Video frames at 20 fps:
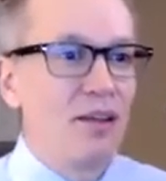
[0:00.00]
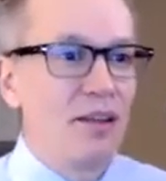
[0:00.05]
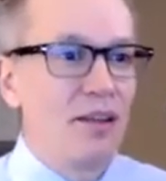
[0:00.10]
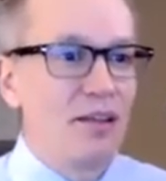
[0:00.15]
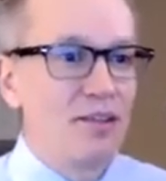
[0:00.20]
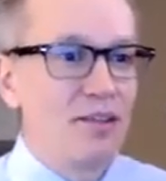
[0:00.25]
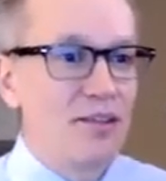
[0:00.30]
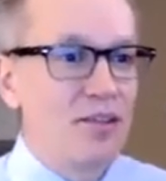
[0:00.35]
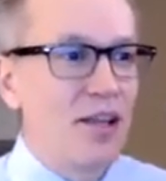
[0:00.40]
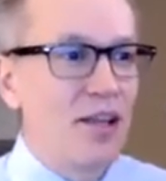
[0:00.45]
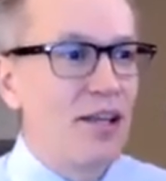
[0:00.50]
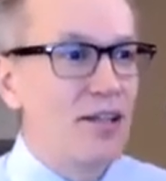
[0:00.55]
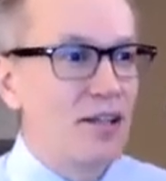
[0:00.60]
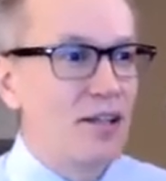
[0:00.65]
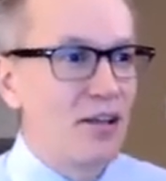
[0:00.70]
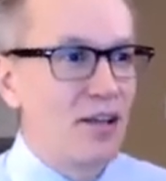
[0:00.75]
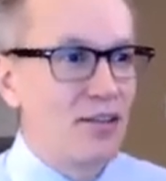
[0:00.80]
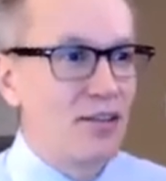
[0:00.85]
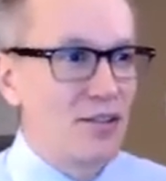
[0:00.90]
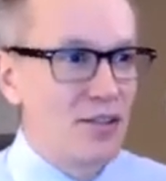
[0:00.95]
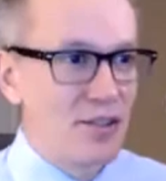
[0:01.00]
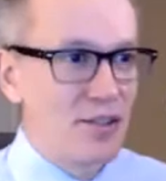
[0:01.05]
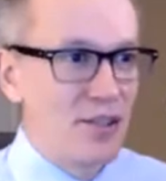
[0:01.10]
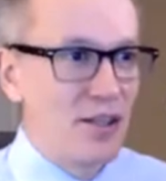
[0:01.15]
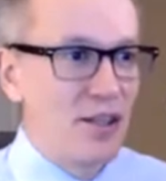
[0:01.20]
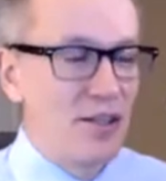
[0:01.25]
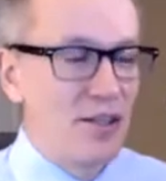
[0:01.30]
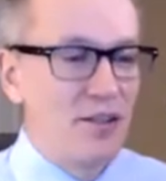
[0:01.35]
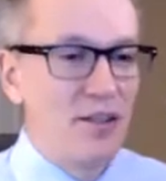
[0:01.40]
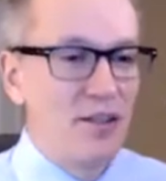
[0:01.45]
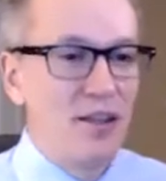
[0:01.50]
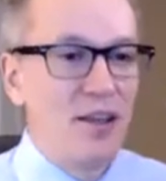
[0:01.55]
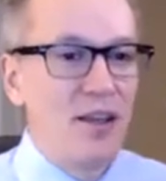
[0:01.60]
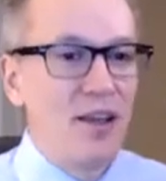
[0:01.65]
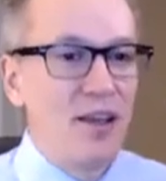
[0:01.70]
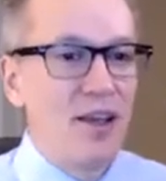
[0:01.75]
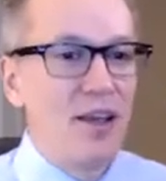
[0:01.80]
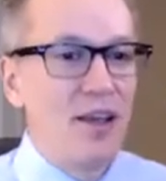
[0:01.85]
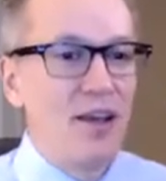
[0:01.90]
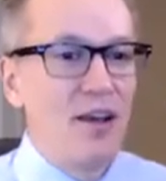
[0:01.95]
sight unseen,
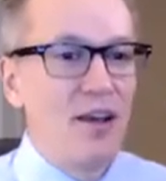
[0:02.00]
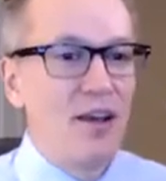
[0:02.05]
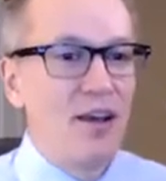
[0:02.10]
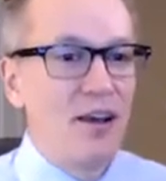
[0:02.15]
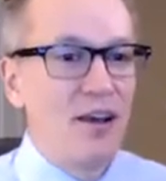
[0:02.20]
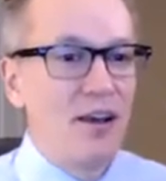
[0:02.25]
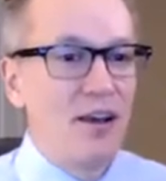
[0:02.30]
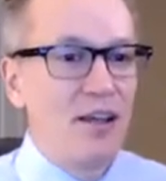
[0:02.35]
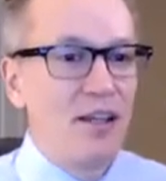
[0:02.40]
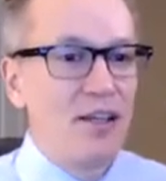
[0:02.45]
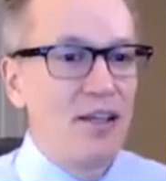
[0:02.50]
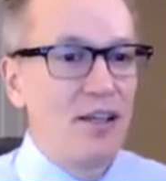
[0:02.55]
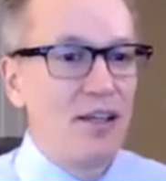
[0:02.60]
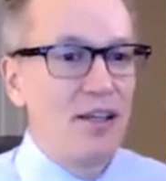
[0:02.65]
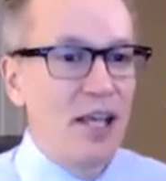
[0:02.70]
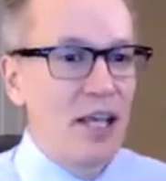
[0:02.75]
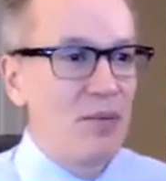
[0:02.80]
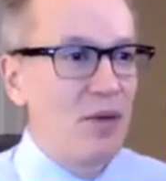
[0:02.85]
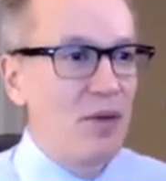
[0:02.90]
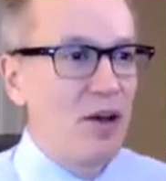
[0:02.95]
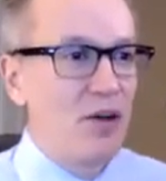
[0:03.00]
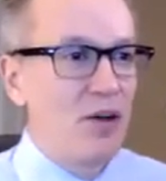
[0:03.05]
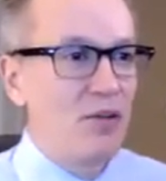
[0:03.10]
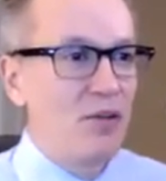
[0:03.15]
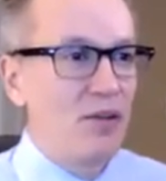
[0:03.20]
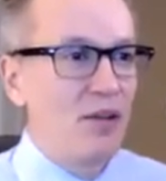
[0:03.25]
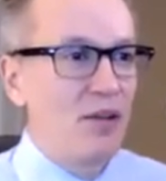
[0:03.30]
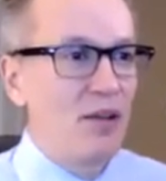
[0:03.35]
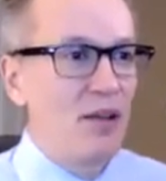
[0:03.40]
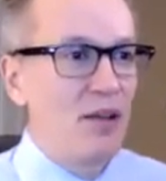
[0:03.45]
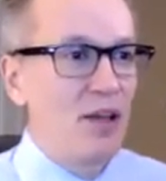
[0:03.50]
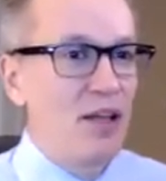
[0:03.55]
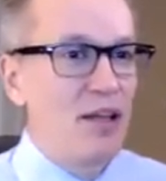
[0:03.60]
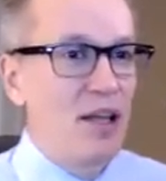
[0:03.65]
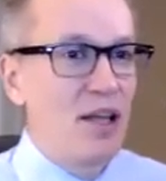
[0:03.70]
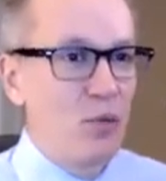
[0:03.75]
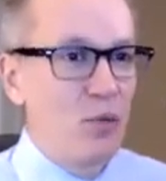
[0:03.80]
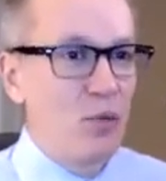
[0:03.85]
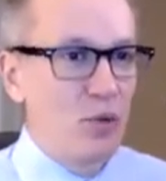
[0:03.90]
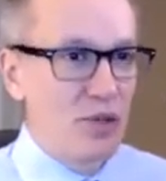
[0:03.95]
it came out,
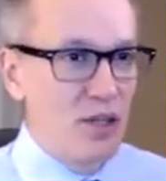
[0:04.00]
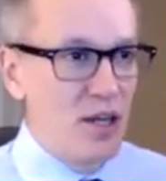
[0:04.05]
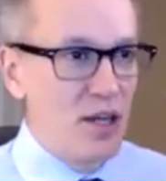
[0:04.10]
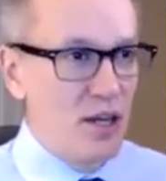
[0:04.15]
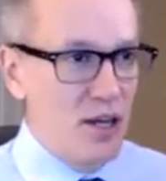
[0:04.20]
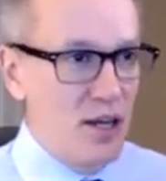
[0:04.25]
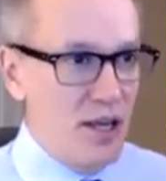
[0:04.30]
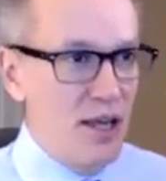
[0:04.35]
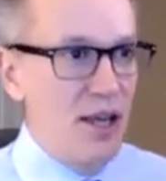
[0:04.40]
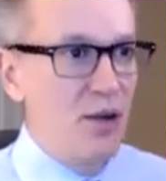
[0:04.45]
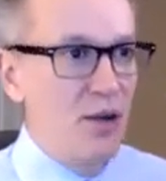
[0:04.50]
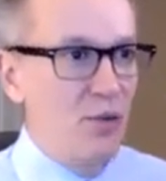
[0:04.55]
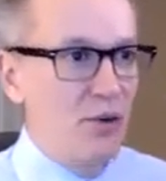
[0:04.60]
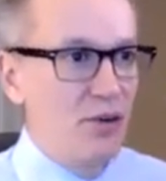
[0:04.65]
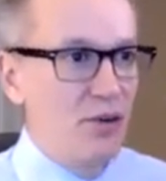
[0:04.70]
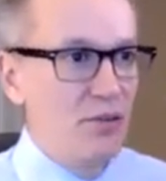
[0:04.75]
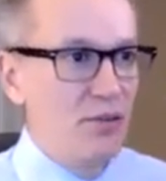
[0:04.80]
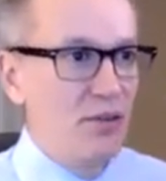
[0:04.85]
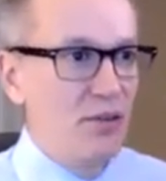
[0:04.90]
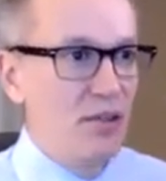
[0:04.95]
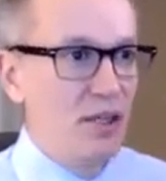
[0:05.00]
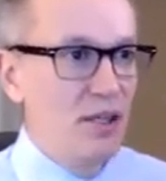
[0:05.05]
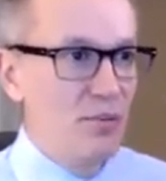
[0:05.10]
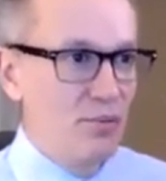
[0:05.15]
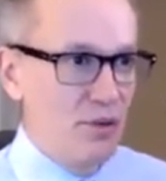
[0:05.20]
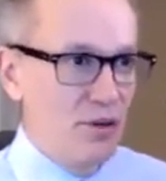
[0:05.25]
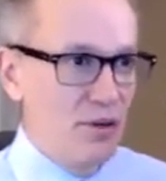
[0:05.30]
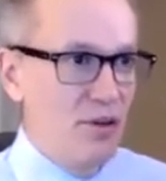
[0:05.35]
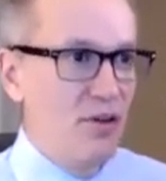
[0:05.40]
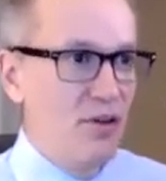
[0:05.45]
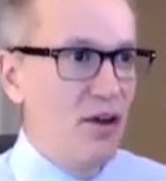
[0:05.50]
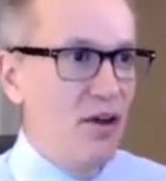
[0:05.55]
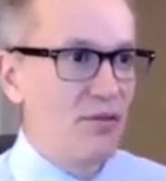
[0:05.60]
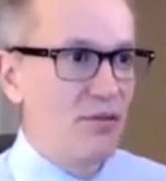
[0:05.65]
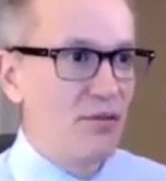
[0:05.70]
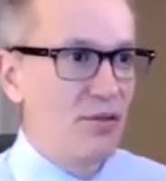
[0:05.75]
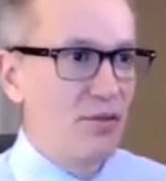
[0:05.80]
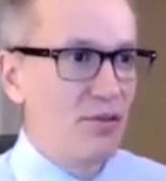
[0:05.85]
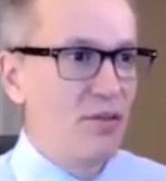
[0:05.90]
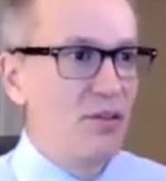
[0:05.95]
and within an hour, he put an
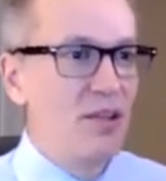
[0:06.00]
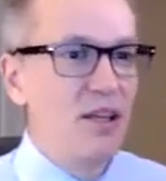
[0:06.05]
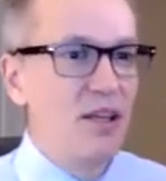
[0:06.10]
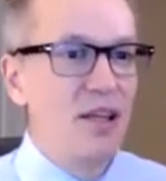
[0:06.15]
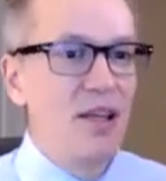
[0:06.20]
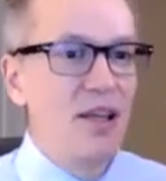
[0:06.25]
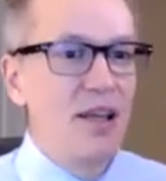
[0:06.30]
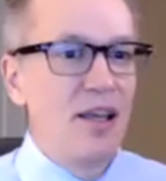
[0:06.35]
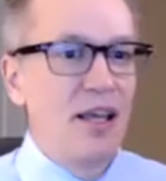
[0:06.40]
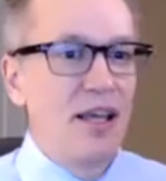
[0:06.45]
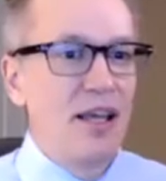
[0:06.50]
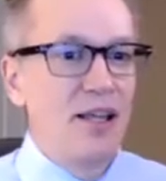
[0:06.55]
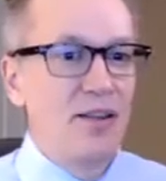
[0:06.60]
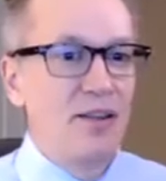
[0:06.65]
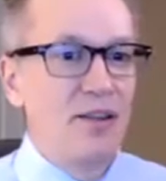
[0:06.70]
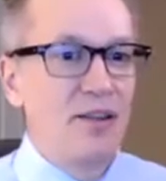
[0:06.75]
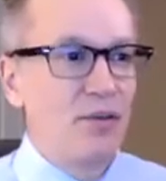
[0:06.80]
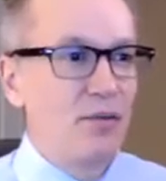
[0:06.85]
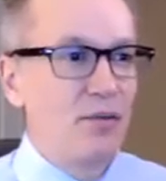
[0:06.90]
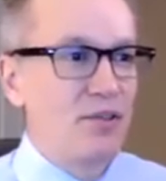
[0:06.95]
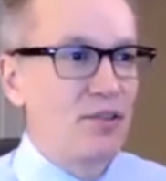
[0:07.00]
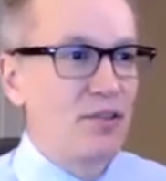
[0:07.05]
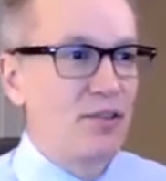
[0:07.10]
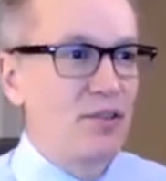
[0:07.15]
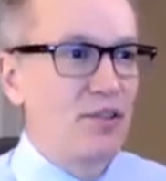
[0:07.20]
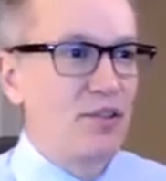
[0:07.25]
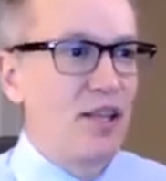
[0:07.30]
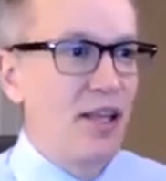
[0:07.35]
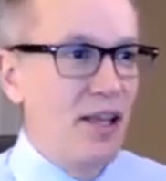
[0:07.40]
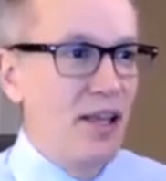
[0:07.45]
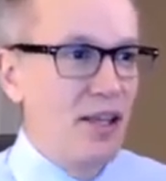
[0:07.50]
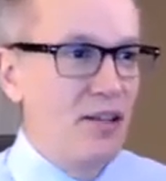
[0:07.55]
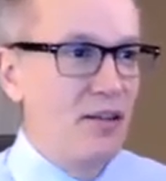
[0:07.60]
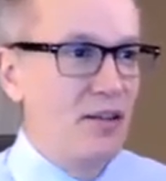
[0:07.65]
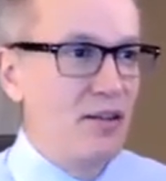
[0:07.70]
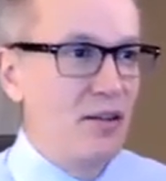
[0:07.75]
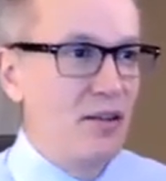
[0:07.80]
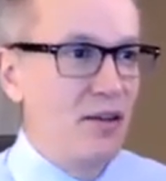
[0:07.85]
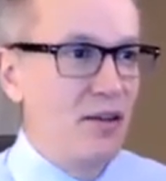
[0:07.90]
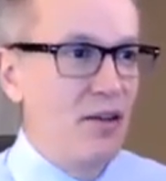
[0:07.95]
offer, and there was
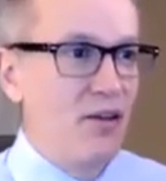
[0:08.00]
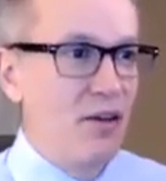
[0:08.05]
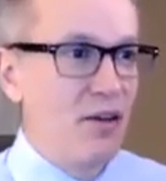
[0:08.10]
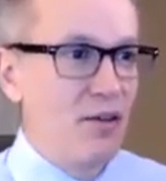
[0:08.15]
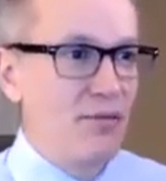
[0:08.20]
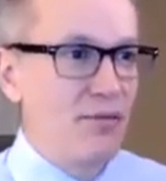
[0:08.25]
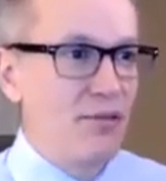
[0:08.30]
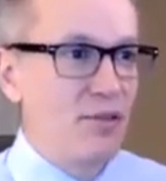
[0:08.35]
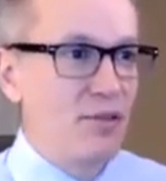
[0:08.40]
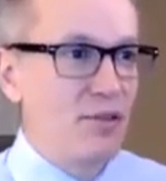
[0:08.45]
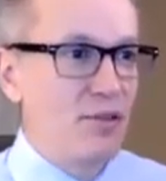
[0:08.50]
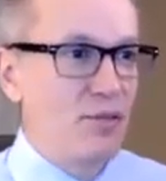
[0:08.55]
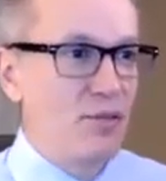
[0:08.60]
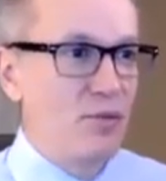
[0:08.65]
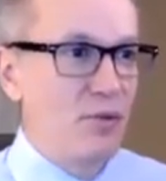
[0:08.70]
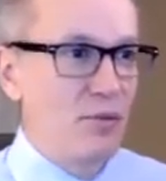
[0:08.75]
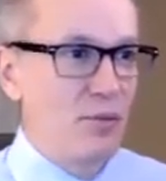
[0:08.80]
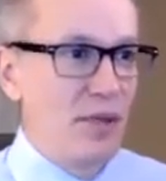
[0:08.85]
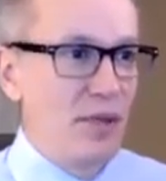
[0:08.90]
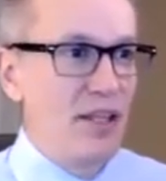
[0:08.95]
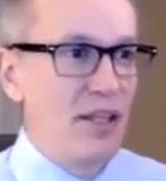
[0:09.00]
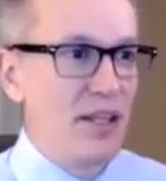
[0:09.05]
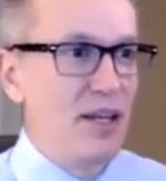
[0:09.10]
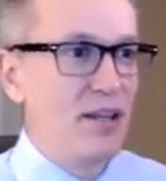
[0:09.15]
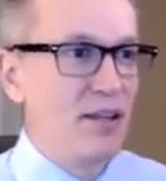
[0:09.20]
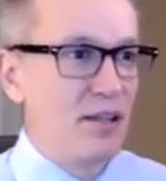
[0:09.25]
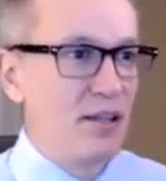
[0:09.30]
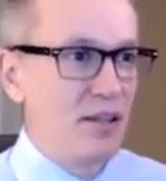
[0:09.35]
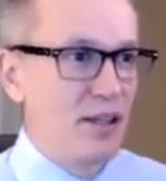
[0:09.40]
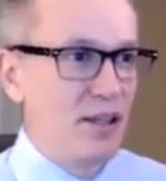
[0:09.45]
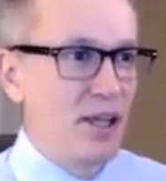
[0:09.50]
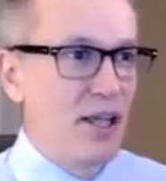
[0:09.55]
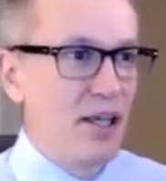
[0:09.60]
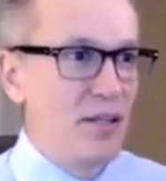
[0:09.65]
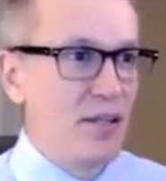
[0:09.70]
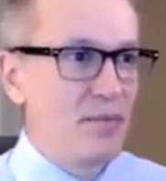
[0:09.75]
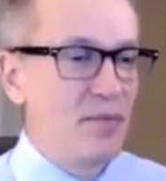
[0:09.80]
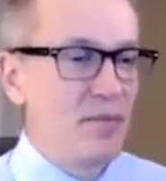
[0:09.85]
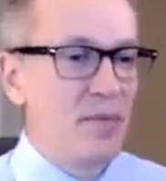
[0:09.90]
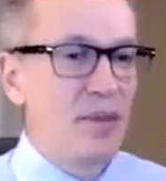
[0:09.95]
10 offers by the end of the day.